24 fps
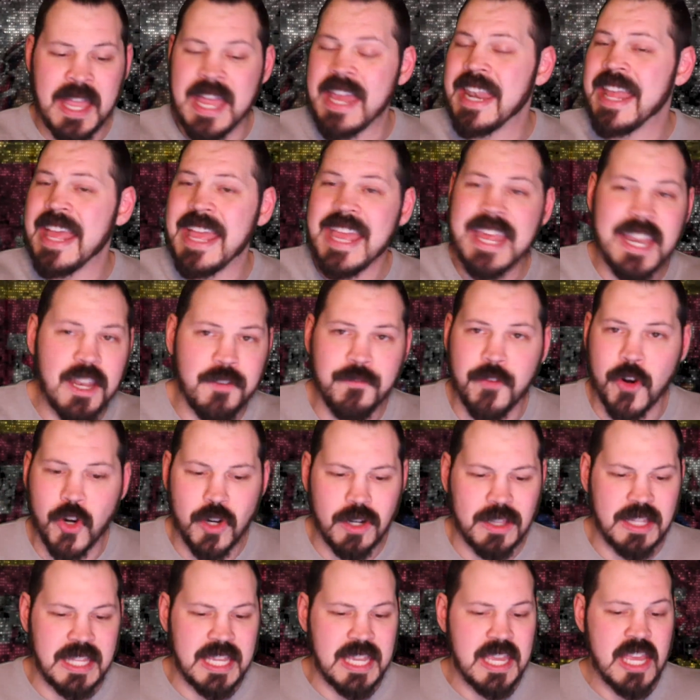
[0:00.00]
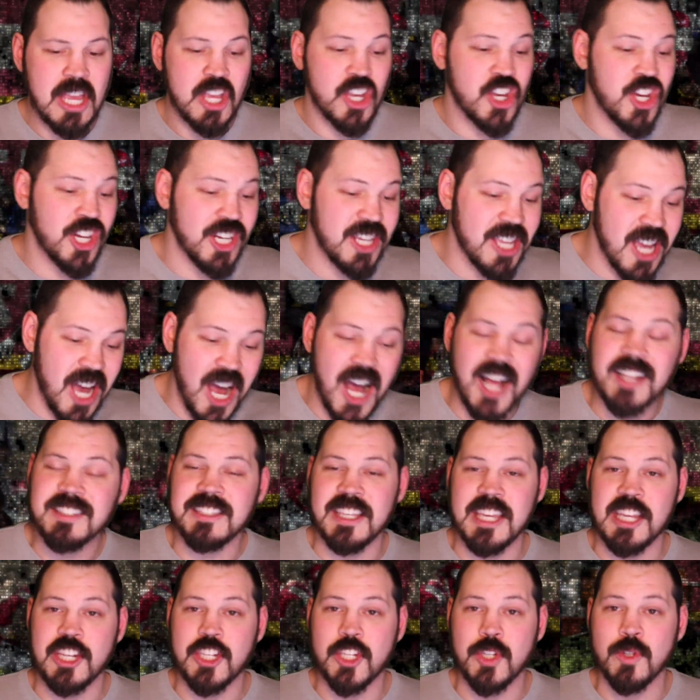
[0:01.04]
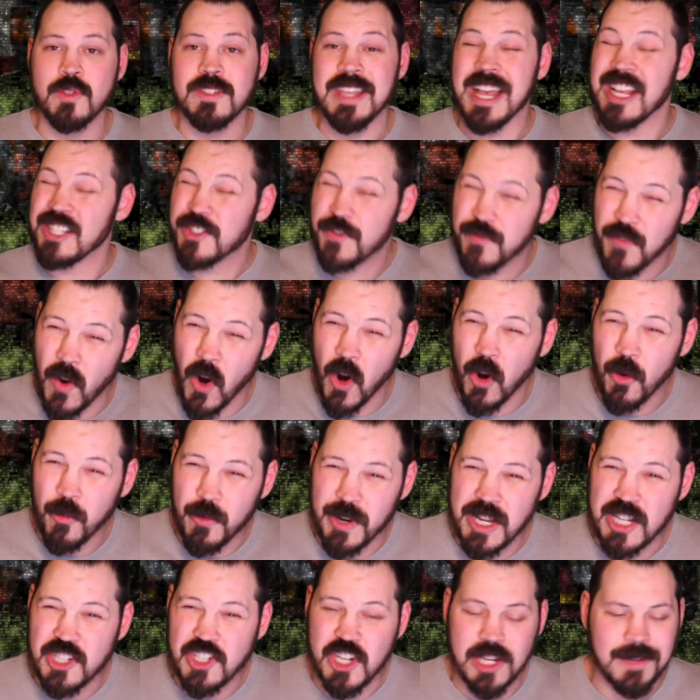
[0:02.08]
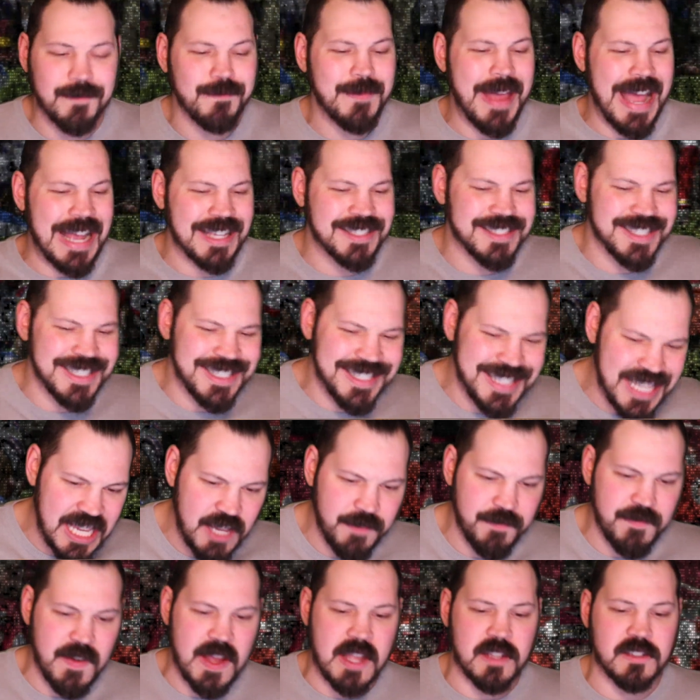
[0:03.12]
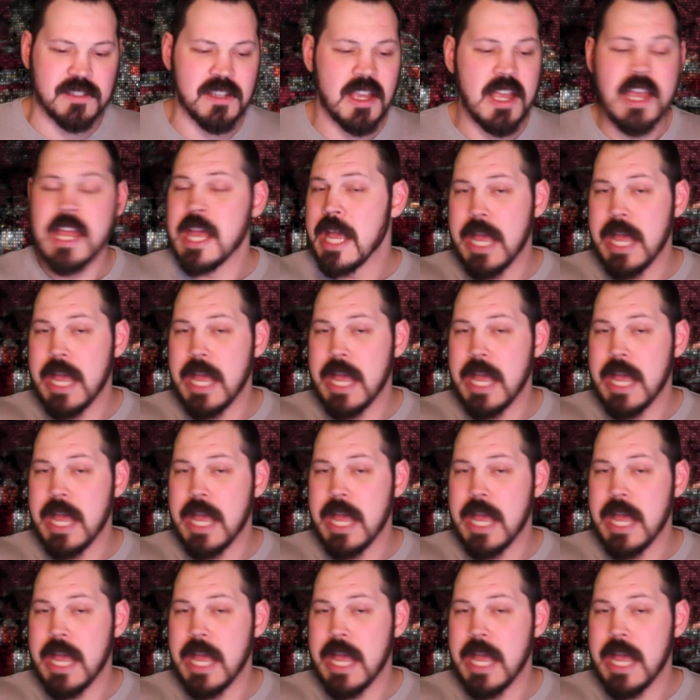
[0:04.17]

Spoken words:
and inadvertently could cause issues as far-reaching as the defense.